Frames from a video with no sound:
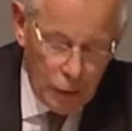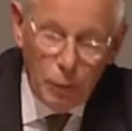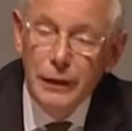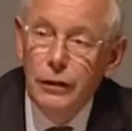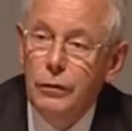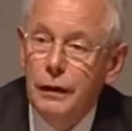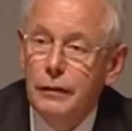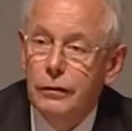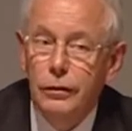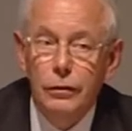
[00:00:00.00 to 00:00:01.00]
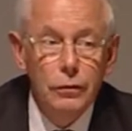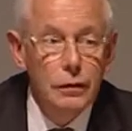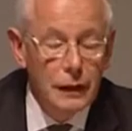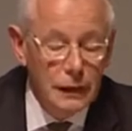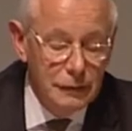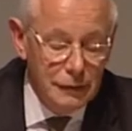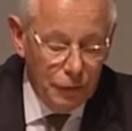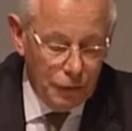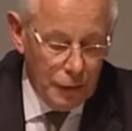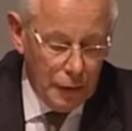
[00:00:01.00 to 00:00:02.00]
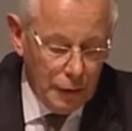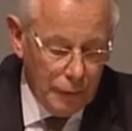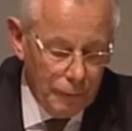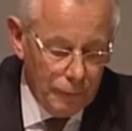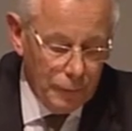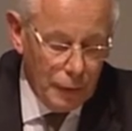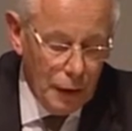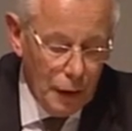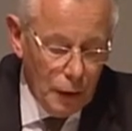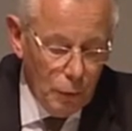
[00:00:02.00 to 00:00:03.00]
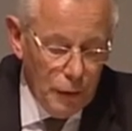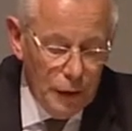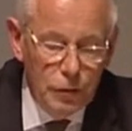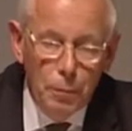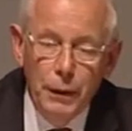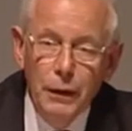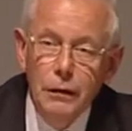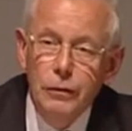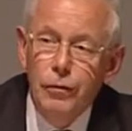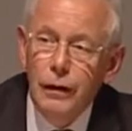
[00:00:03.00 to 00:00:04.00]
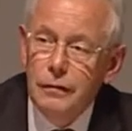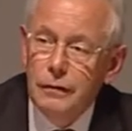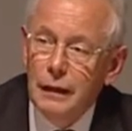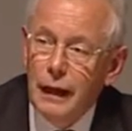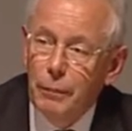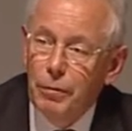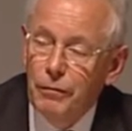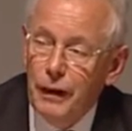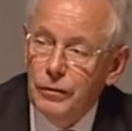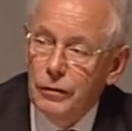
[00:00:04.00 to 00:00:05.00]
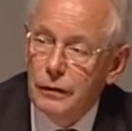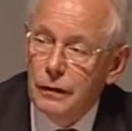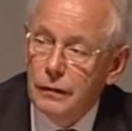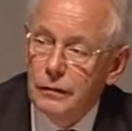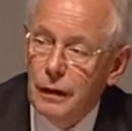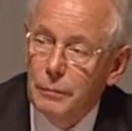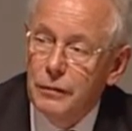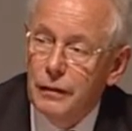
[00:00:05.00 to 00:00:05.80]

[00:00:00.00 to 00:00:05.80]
that we do need to do things differently. We need to build the trust in our profession that some